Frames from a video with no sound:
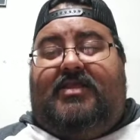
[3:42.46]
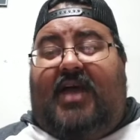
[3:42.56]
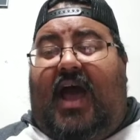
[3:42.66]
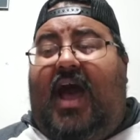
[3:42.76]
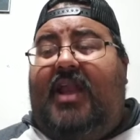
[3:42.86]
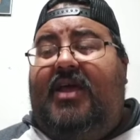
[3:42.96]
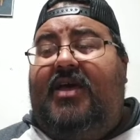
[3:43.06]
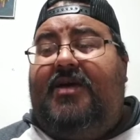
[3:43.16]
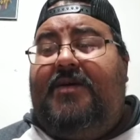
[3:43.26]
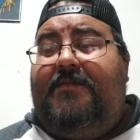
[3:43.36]
the
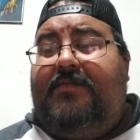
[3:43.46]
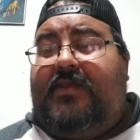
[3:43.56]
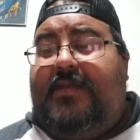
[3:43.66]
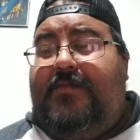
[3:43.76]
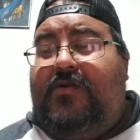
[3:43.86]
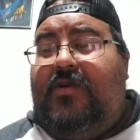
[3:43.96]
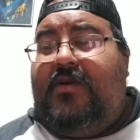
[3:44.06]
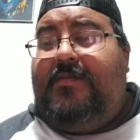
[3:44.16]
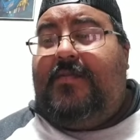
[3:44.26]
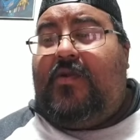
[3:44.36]
Hana
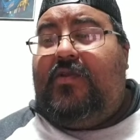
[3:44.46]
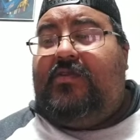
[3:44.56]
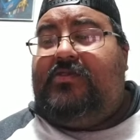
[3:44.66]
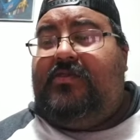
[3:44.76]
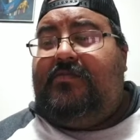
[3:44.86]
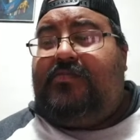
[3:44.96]
Kimura Memorial